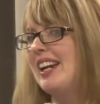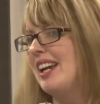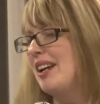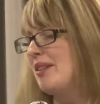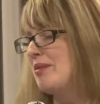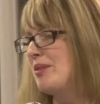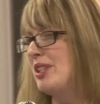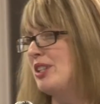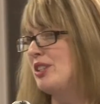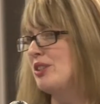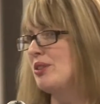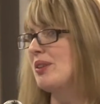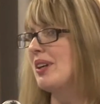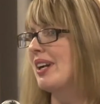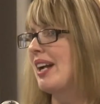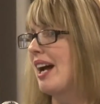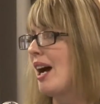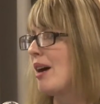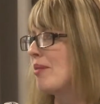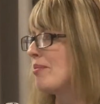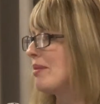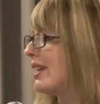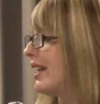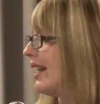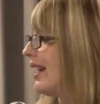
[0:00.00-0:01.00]
And we do
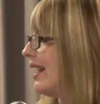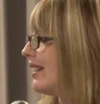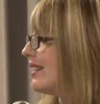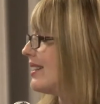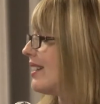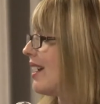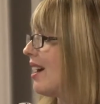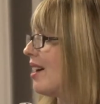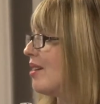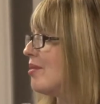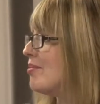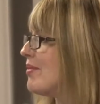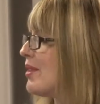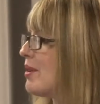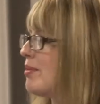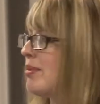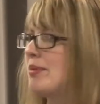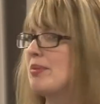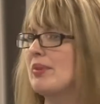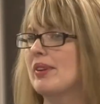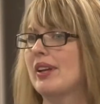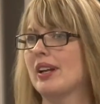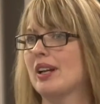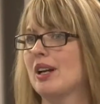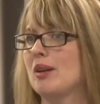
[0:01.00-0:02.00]
accommodate the
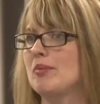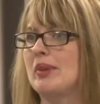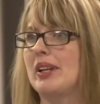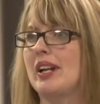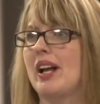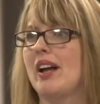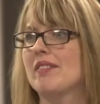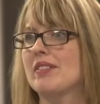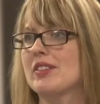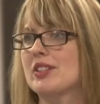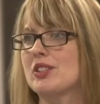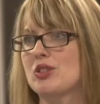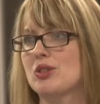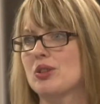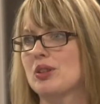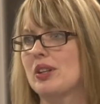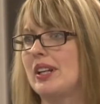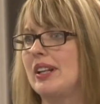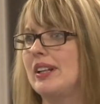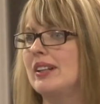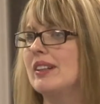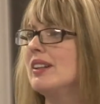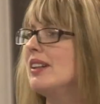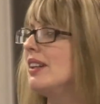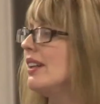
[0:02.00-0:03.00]
people that come in off the
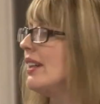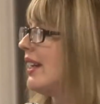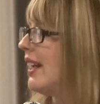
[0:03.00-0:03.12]
street